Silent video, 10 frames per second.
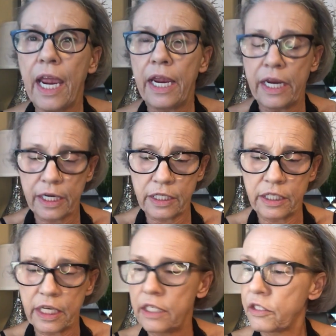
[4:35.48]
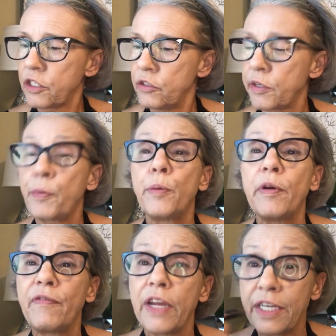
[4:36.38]
And as soon as I put
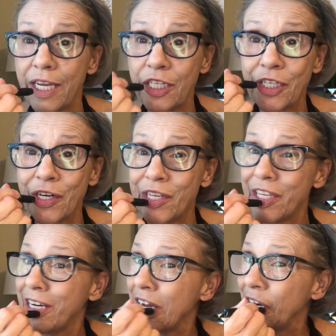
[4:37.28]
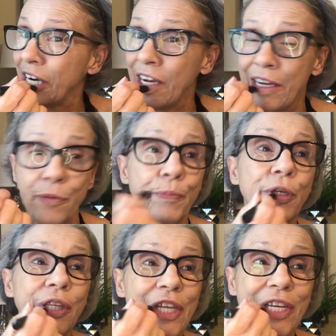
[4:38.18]
my foundation on, then I
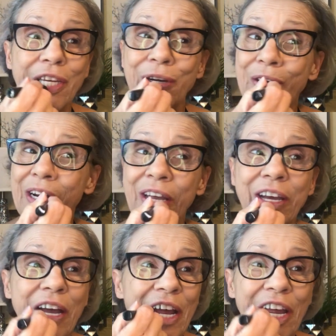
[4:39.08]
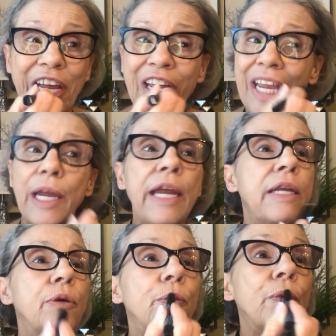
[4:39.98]
put this on. And
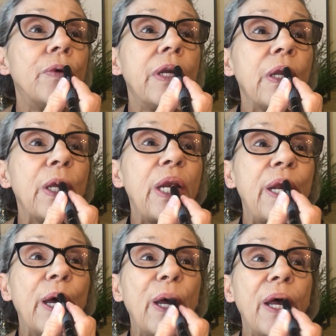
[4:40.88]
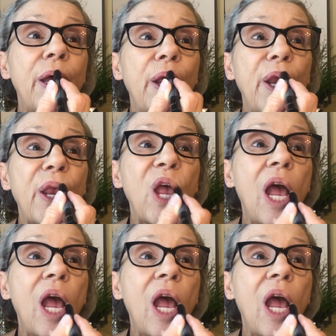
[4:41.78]
it really does